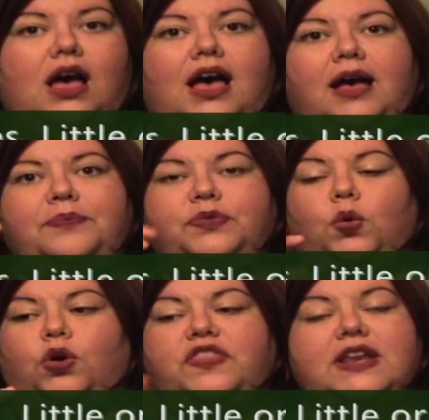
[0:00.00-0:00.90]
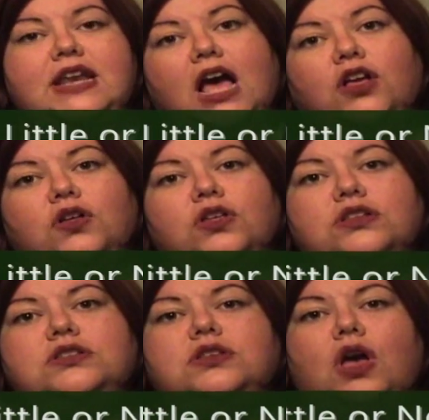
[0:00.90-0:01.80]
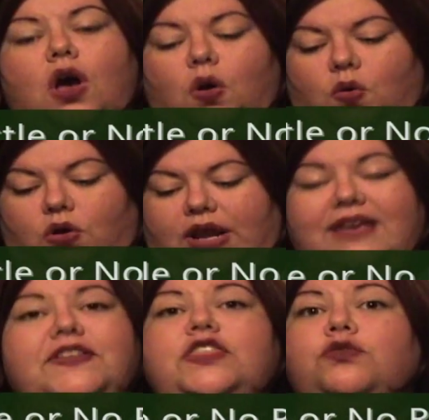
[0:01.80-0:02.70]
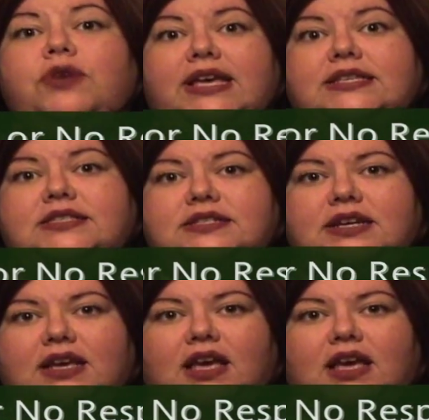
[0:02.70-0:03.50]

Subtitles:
or the knuckles, or even the wrist.